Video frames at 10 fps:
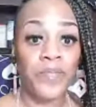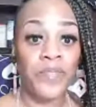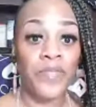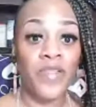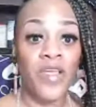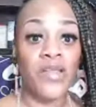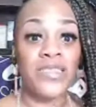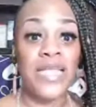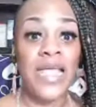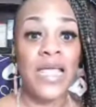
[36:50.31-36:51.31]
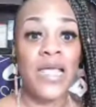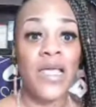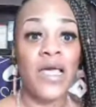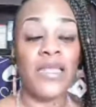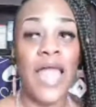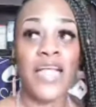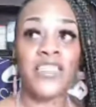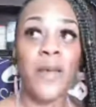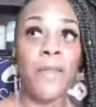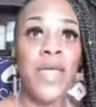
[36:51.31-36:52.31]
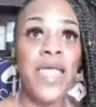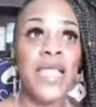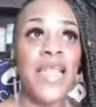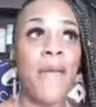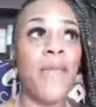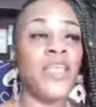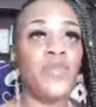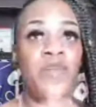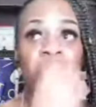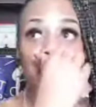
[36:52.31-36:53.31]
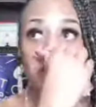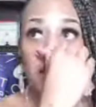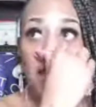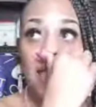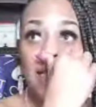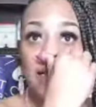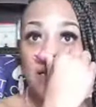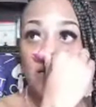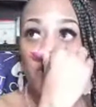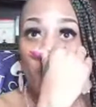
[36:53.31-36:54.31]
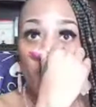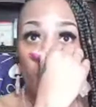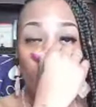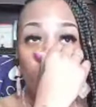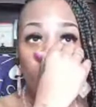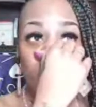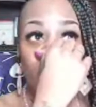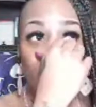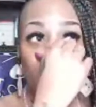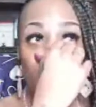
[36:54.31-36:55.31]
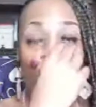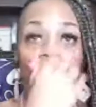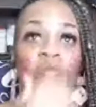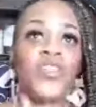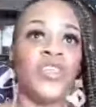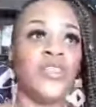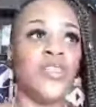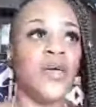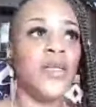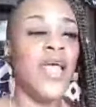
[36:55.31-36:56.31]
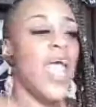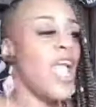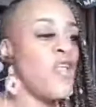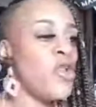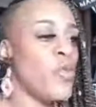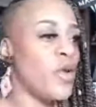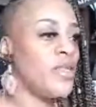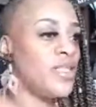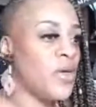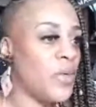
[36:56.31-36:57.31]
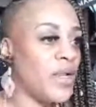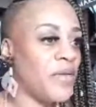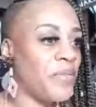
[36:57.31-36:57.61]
You understand? Like, to me, that makes me feel like you knew something was off with your son and you didn't want to deal with it.